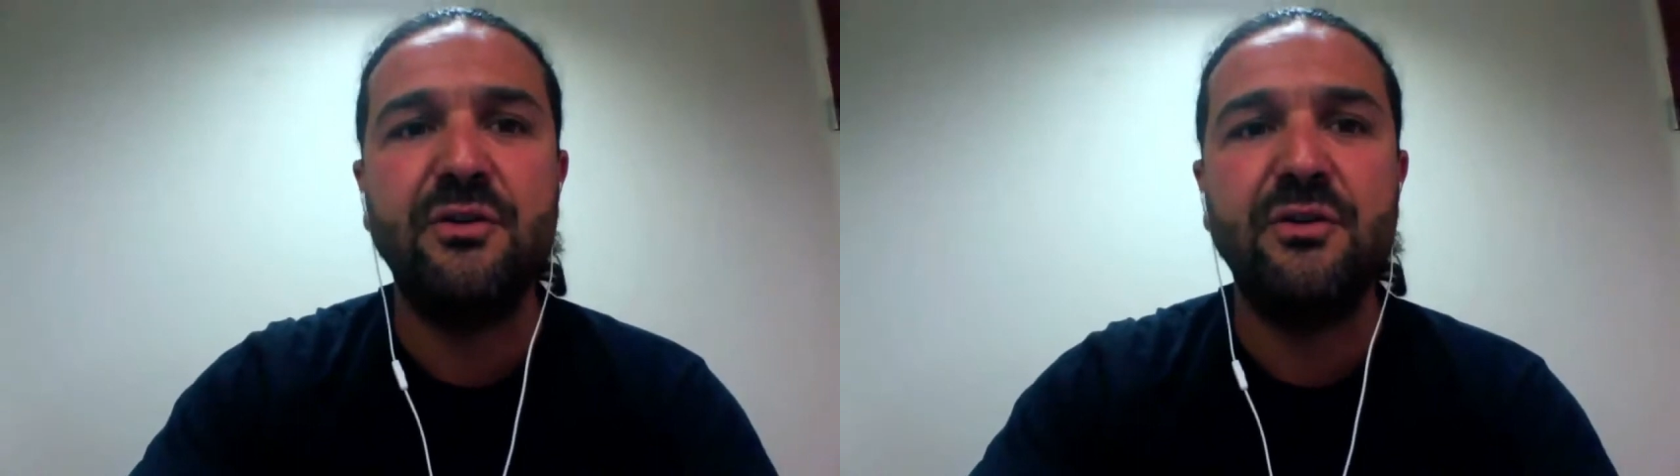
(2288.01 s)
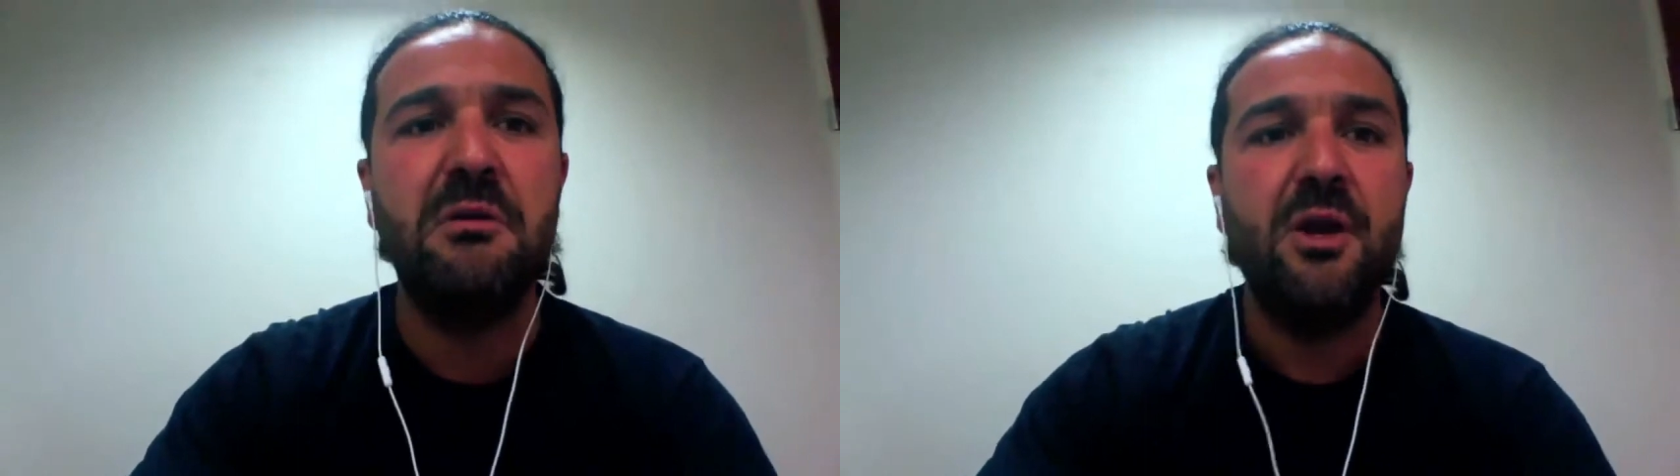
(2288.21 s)

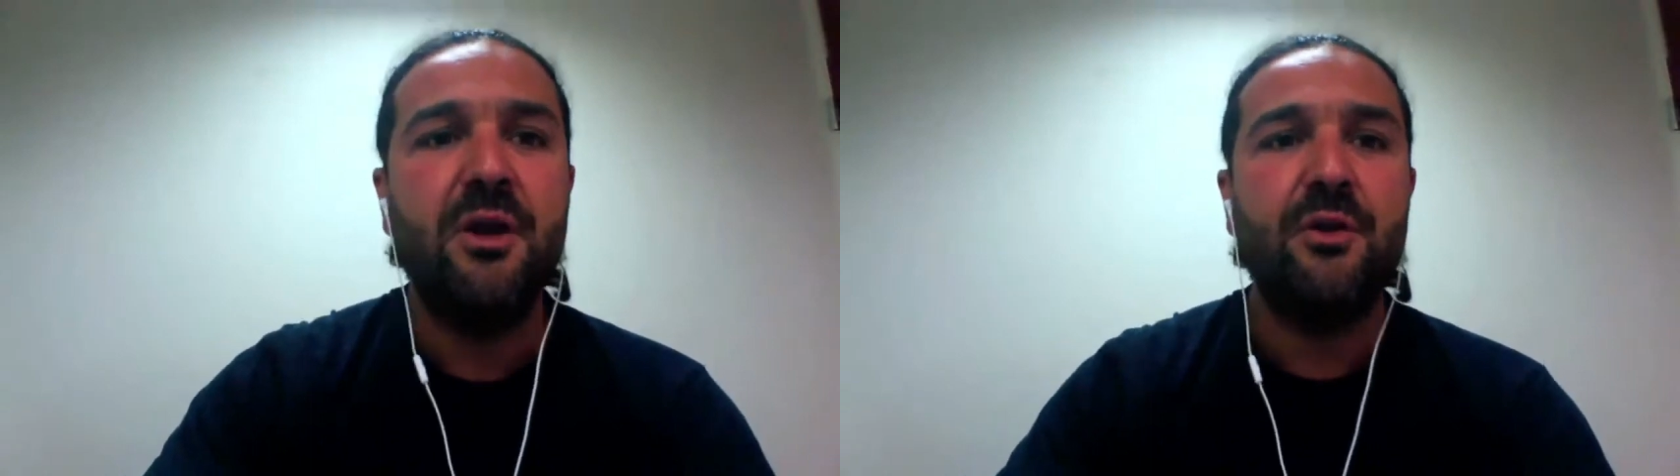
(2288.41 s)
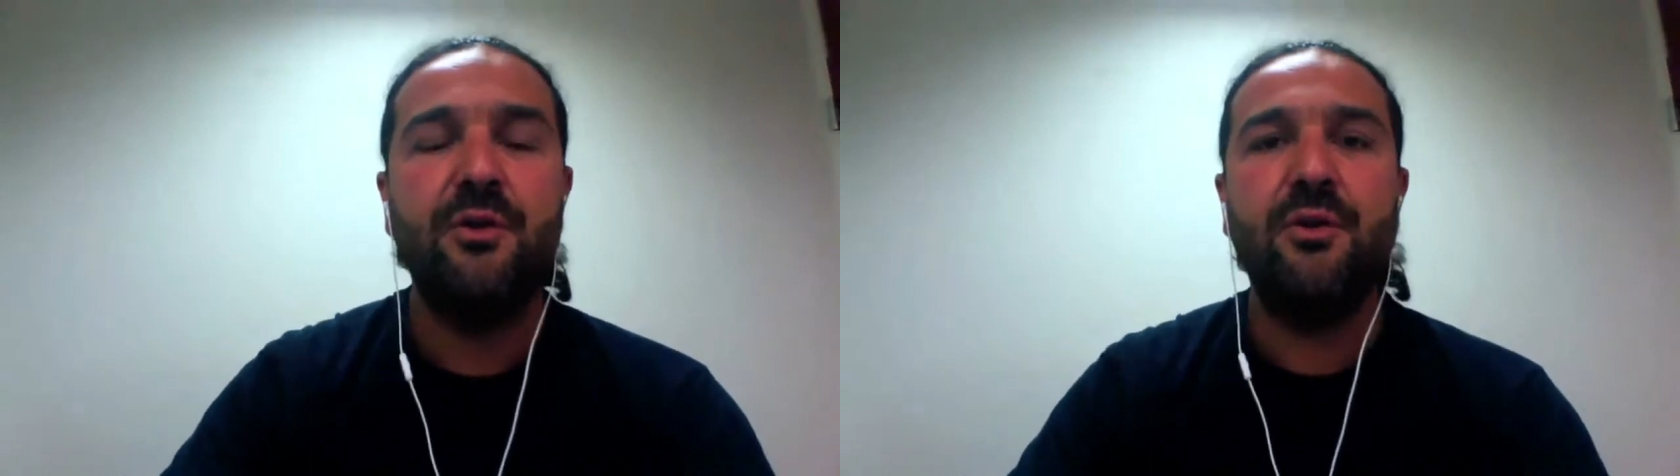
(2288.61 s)
So
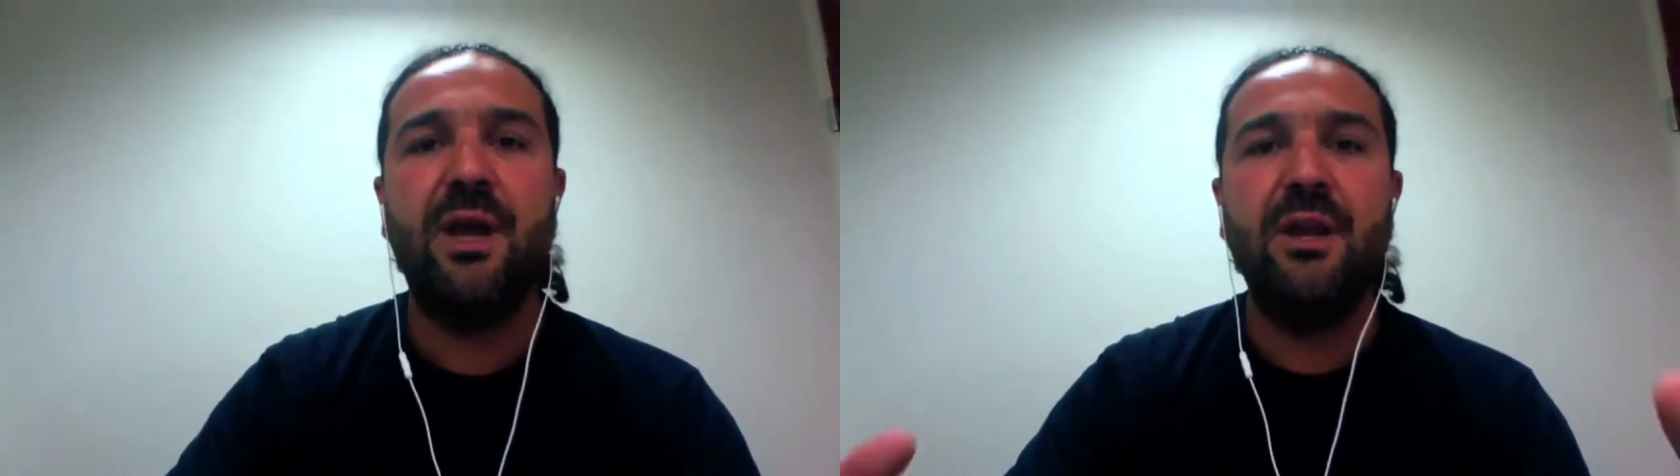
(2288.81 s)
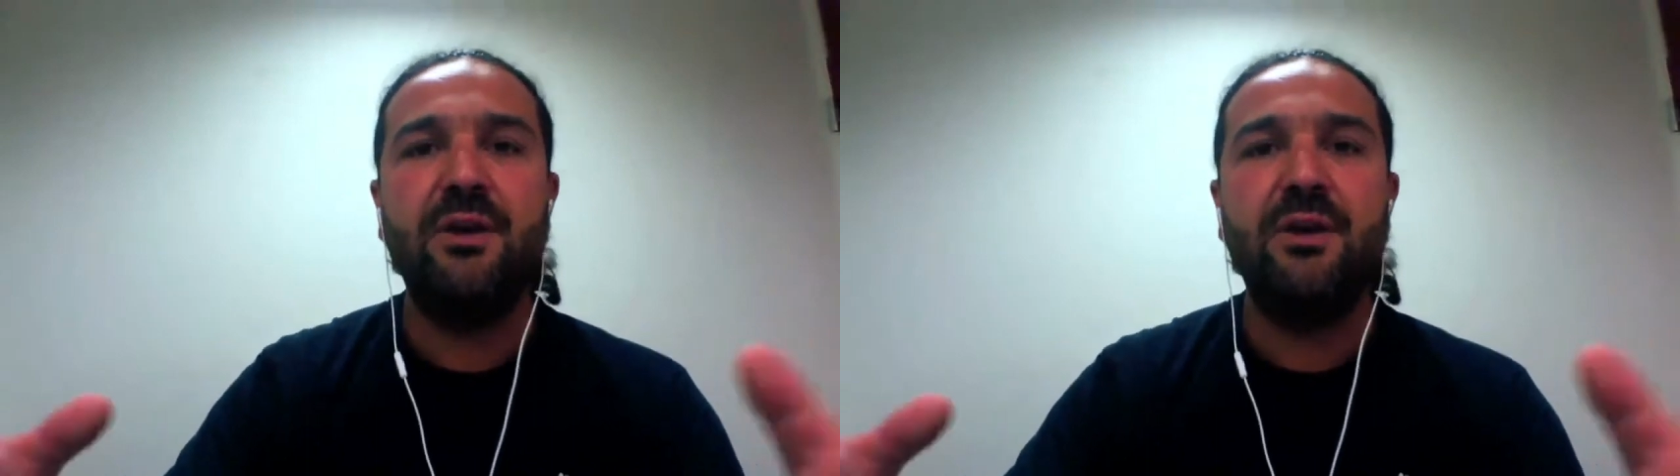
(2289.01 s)

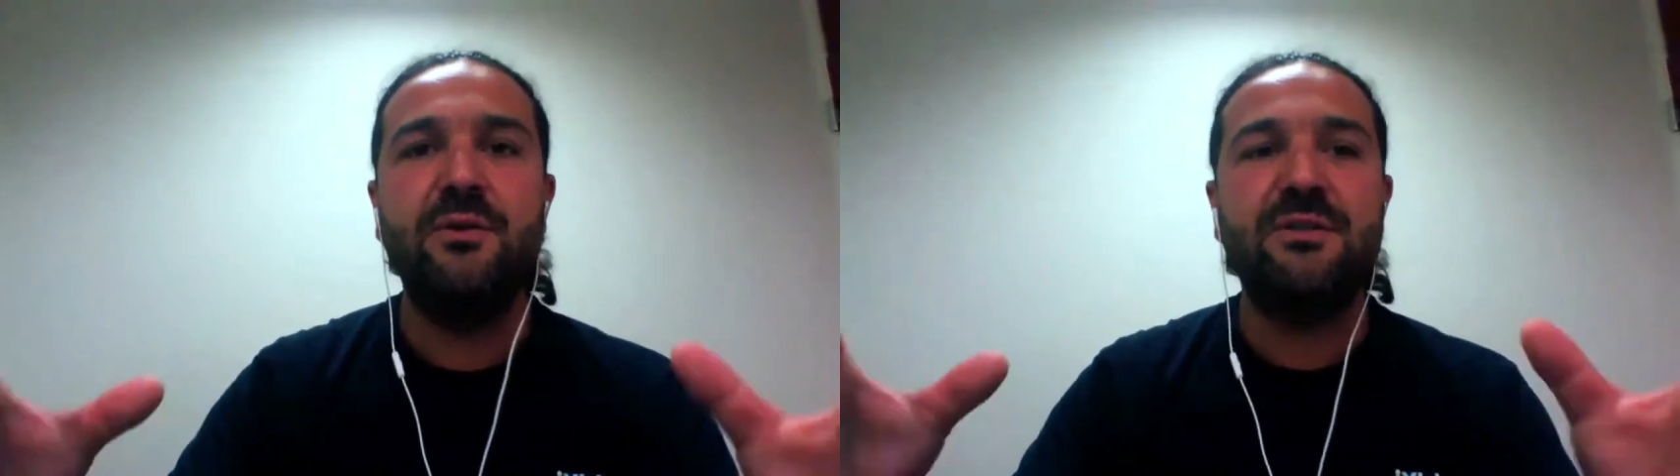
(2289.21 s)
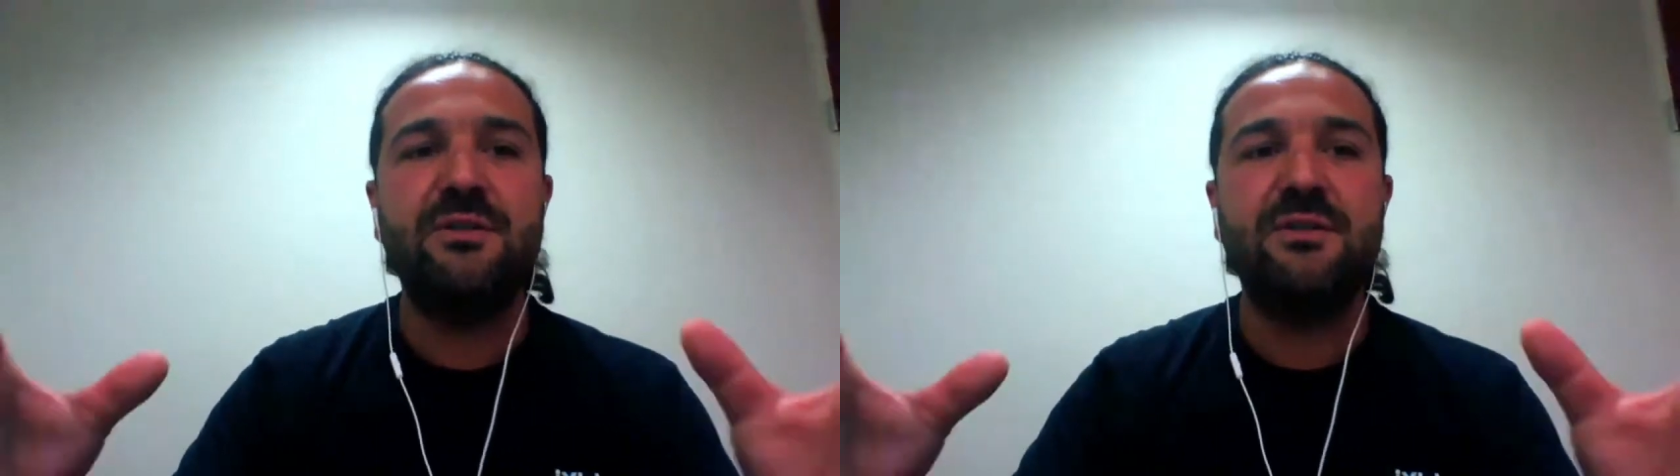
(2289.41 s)
you can
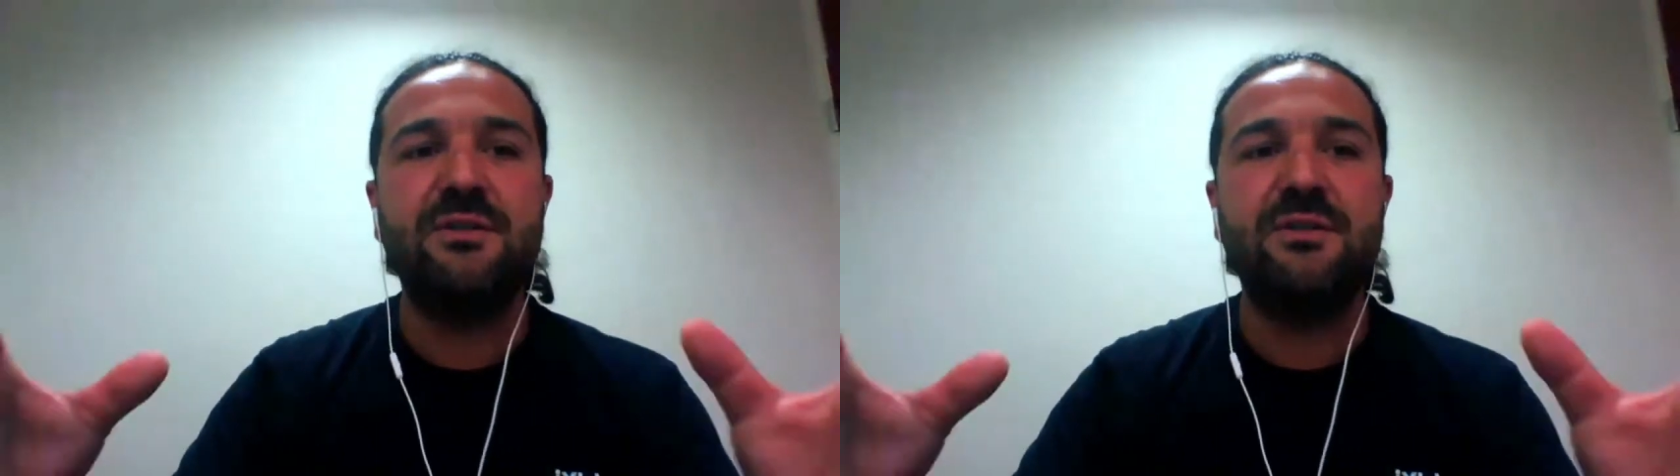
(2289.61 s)
use a small